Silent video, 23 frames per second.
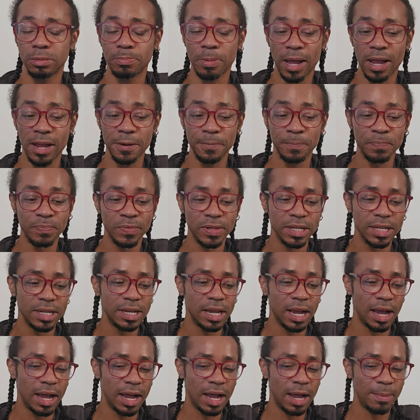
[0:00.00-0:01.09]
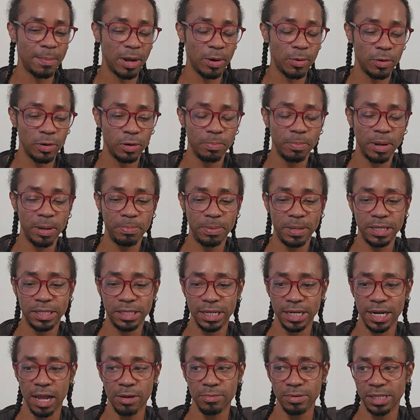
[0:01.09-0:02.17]
spot. Um, I ordered my
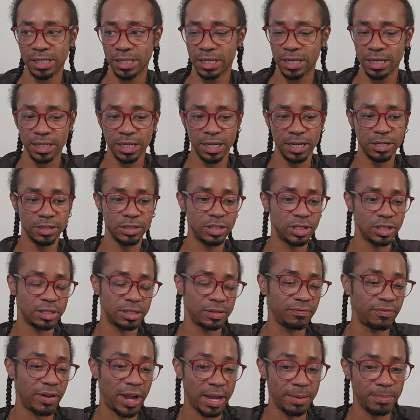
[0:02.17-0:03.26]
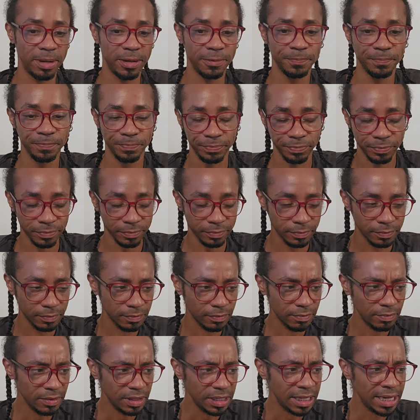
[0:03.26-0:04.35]
pizza, and I was sitting there just vibing.
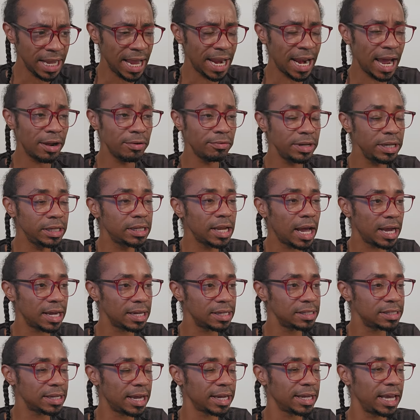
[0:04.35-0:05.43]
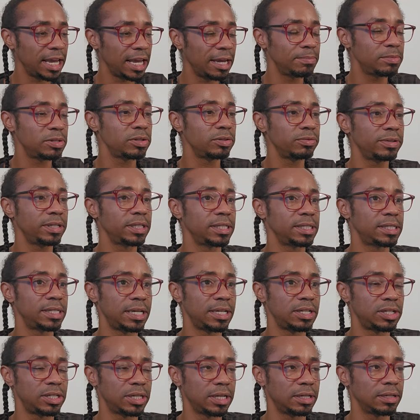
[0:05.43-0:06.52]
And I realized, I came to the
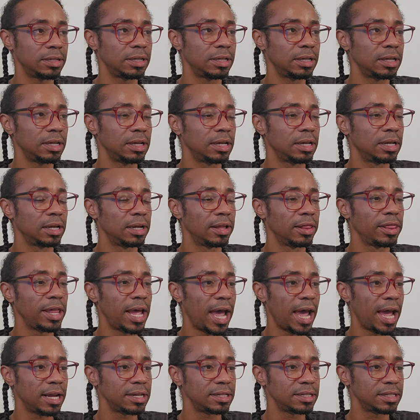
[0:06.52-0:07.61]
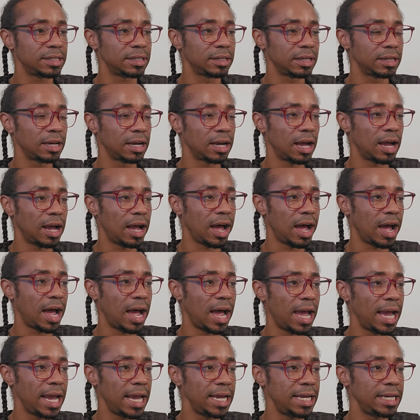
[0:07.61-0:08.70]
realization that
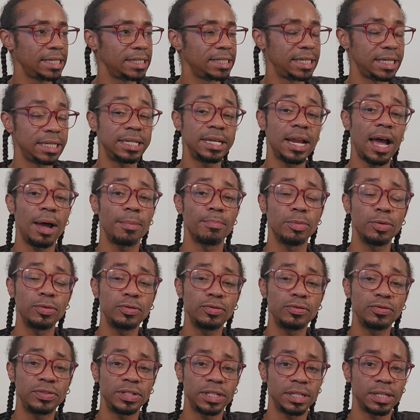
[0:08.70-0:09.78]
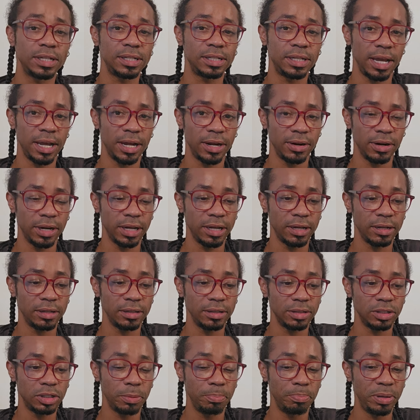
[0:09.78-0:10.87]
I did not move to this area
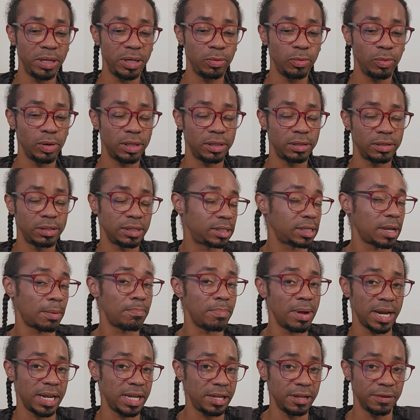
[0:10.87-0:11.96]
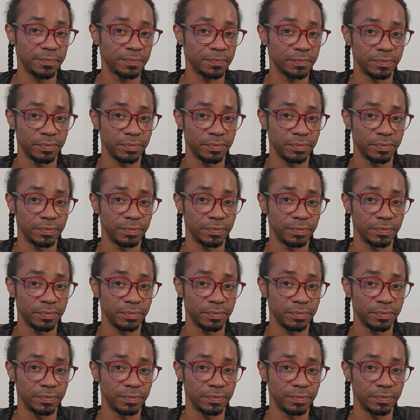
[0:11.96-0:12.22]
to be with somebody,